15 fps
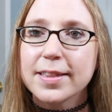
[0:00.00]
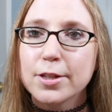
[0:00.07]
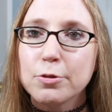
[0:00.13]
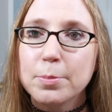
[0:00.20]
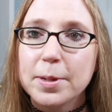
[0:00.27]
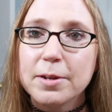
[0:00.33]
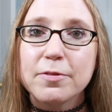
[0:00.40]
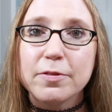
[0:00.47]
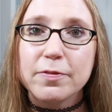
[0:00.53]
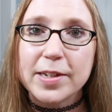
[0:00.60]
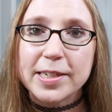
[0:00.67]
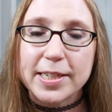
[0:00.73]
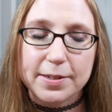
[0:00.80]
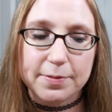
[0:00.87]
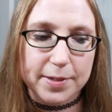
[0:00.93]
A little bit of a
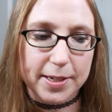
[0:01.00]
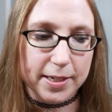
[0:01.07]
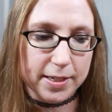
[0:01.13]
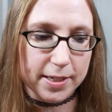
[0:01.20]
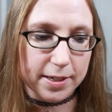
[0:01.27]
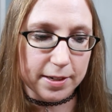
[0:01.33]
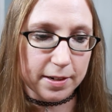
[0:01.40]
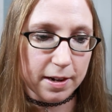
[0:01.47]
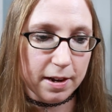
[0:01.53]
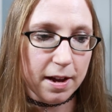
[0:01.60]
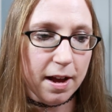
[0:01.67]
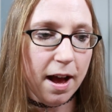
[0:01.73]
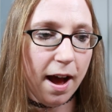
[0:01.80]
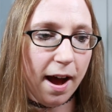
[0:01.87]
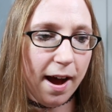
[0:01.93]
venti rant here.
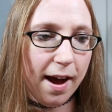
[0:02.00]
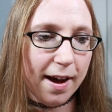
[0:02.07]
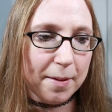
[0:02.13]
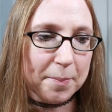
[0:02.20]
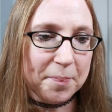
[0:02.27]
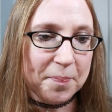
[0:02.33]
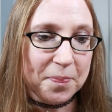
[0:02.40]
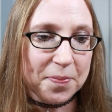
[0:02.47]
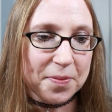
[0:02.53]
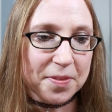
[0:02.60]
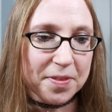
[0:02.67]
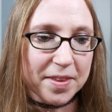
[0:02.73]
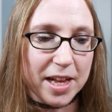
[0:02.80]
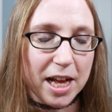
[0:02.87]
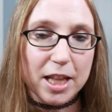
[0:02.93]
Um,
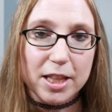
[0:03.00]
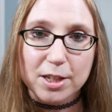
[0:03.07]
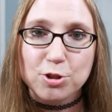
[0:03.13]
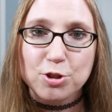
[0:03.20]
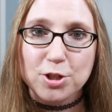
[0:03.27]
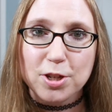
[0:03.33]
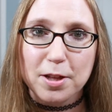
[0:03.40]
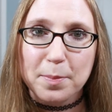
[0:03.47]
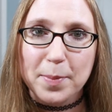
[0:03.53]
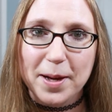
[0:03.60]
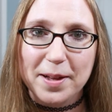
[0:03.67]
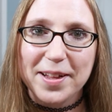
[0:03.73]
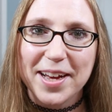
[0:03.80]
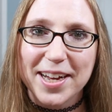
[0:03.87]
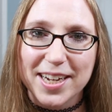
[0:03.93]
Lush is all
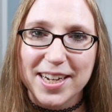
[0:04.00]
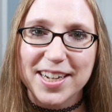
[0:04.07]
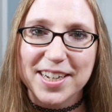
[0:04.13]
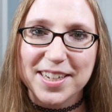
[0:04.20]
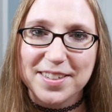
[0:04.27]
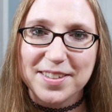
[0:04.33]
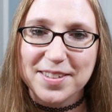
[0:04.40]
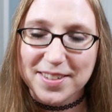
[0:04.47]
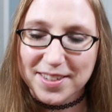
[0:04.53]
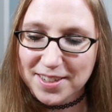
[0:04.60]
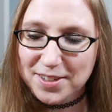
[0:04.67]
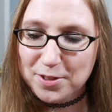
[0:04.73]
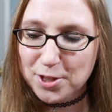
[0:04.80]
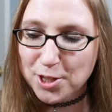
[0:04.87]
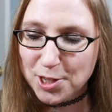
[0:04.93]
about like con
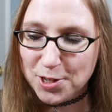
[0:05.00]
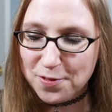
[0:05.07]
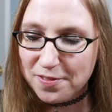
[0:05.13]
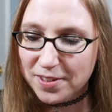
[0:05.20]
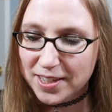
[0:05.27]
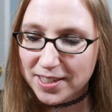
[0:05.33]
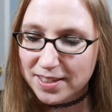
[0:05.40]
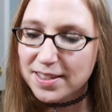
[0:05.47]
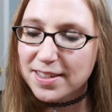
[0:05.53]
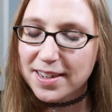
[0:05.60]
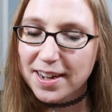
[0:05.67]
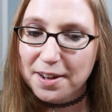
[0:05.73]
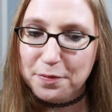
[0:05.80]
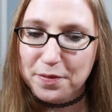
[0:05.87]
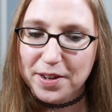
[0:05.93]
conserving
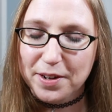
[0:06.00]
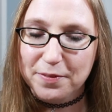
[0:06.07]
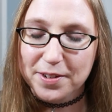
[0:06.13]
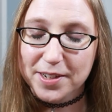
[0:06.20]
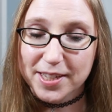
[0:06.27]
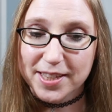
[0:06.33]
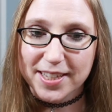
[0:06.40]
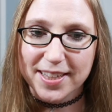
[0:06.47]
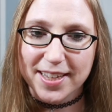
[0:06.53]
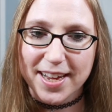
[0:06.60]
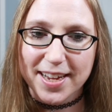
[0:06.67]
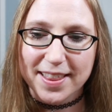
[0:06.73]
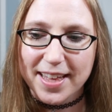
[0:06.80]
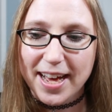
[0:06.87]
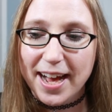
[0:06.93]
stuff and everything
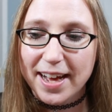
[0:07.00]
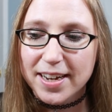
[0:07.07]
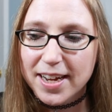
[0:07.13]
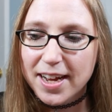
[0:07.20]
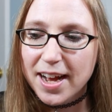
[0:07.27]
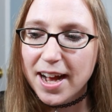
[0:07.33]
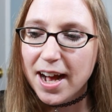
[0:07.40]
like that.